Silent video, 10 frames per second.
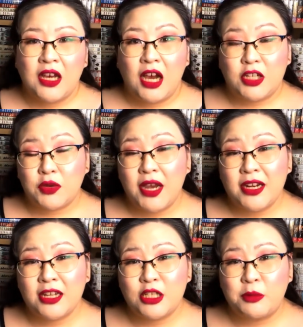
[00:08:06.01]
I try
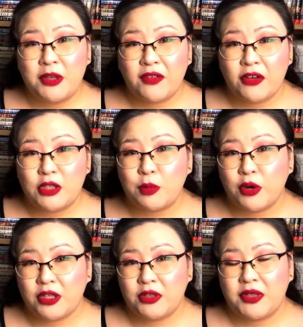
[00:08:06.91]
not to be very
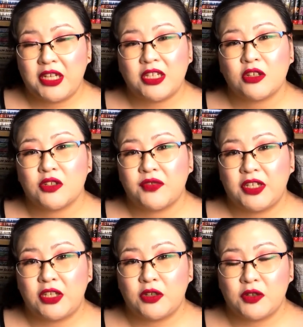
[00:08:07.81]
spoilery in those
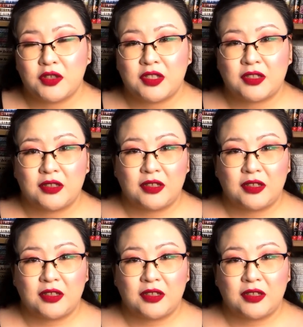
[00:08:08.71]
videos